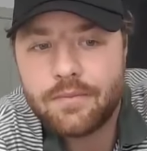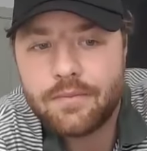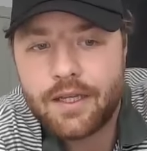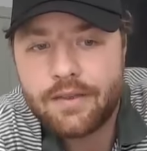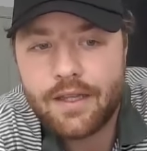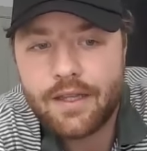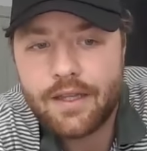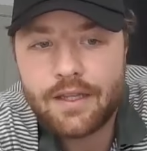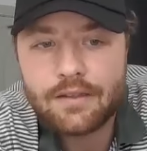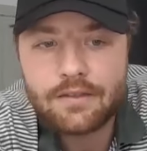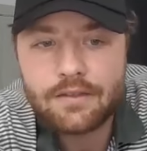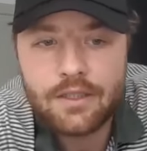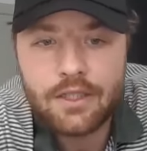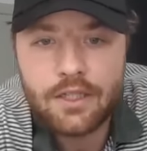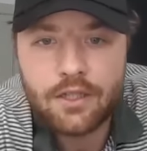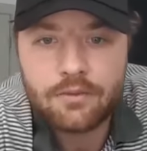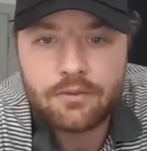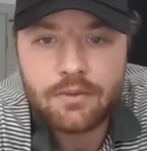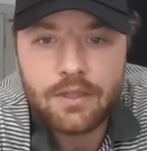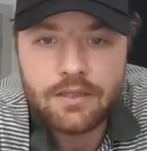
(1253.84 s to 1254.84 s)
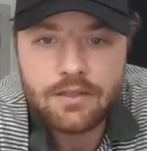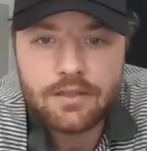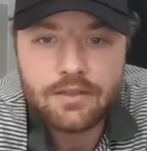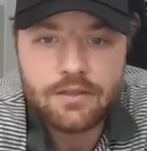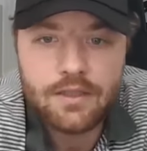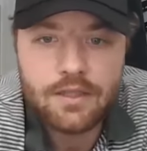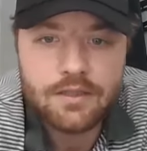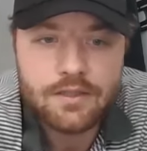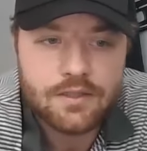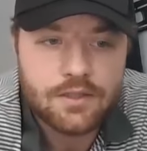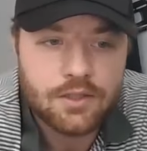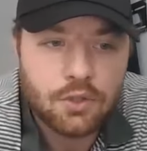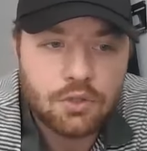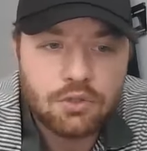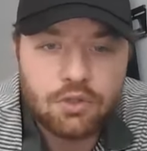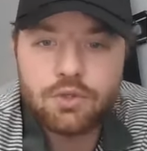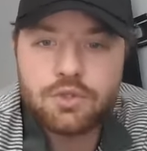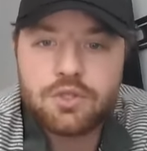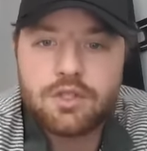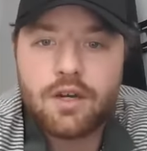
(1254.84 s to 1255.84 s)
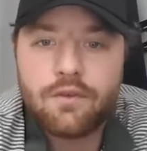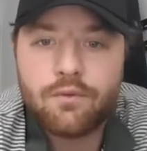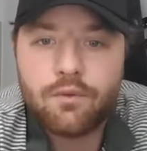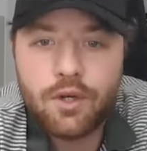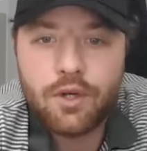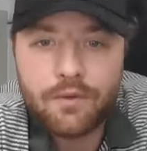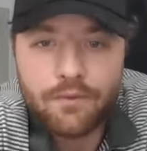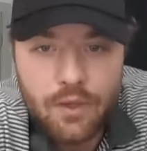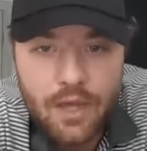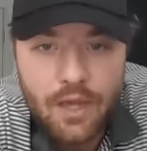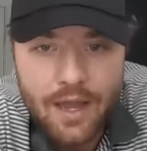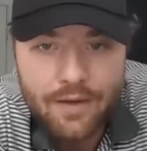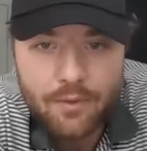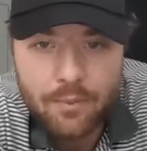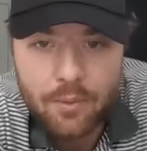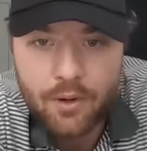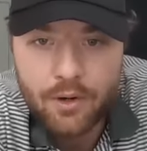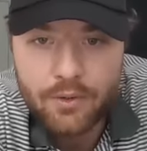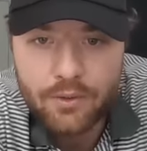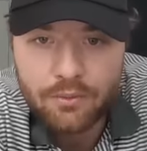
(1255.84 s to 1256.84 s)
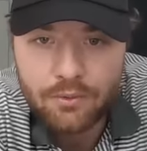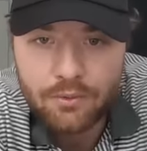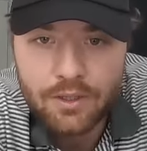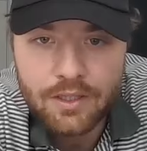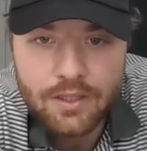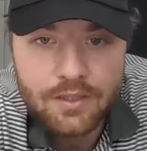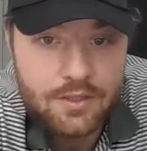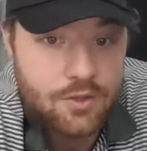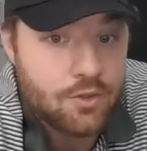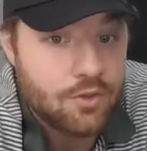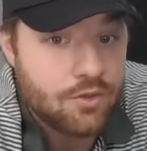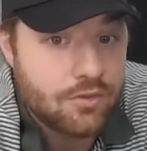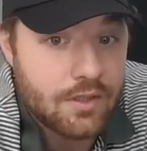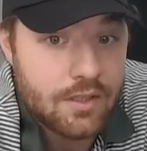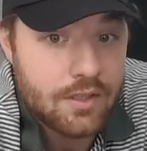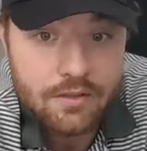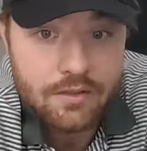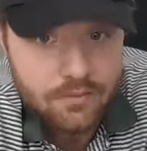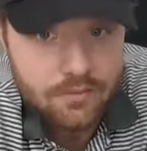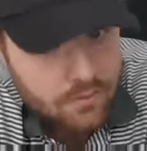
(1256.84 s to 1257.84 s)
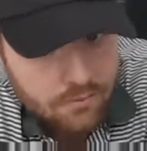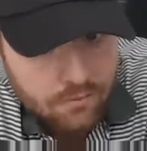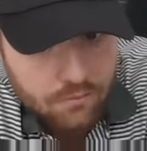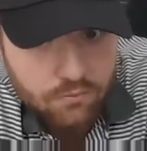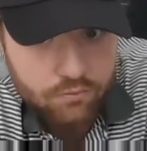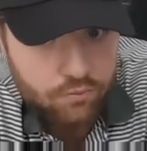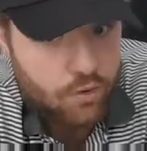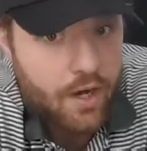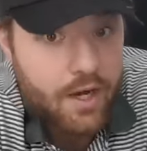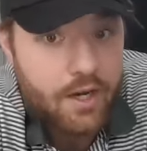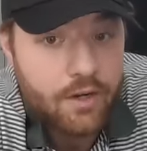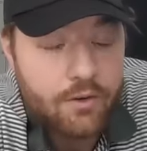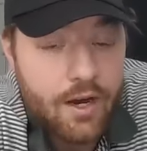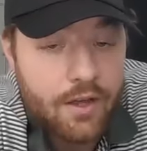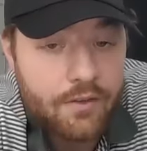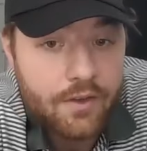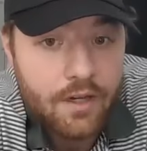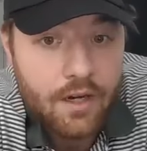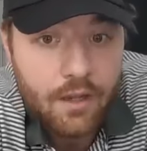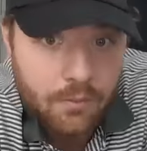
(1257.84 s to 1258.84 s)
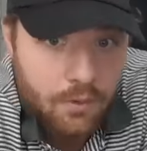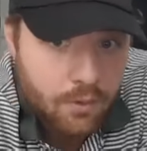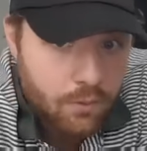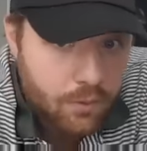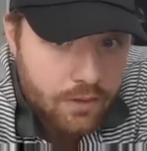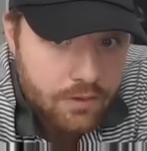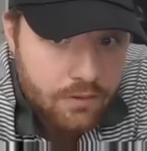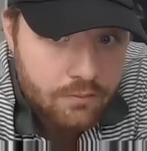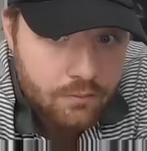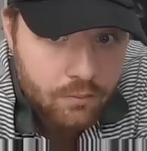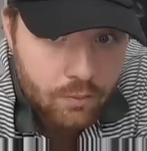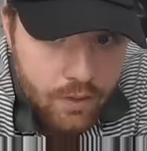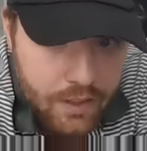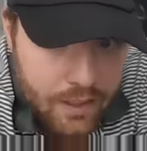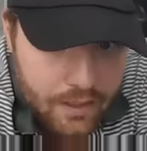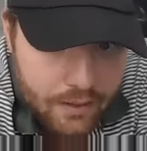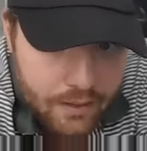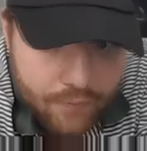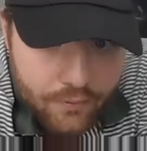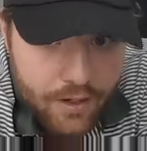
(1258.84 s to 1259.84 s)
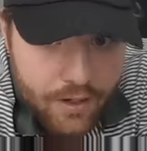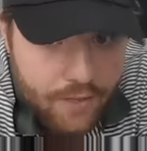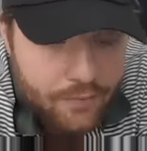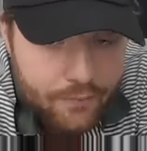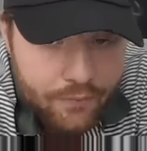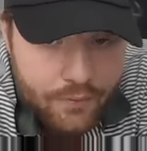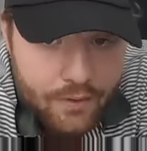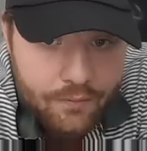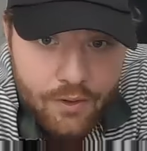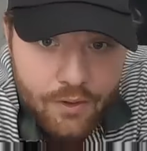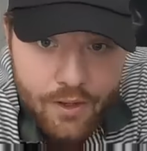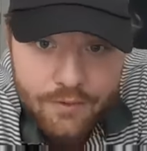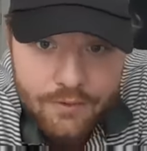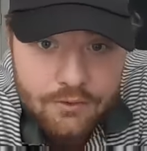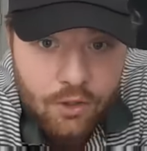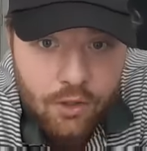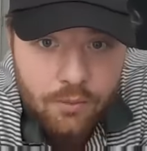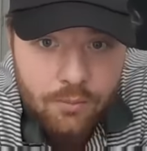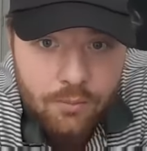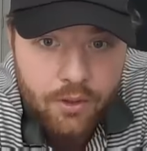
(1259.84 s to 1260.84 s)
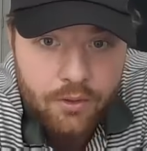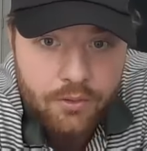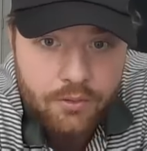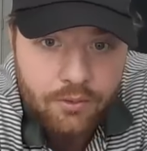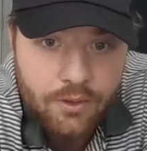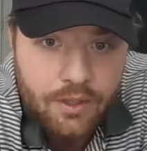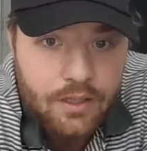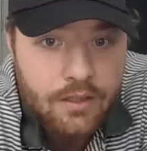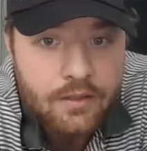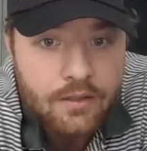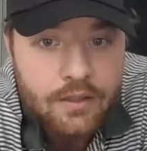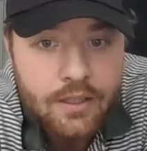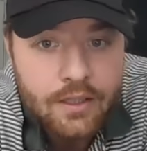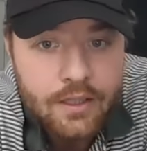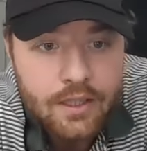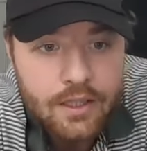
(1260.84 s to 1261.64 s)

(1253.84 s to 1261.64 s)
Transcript: And then, it's still close enough where if you have a par 3, it's usually right around the number 185 if you have a long par 3, and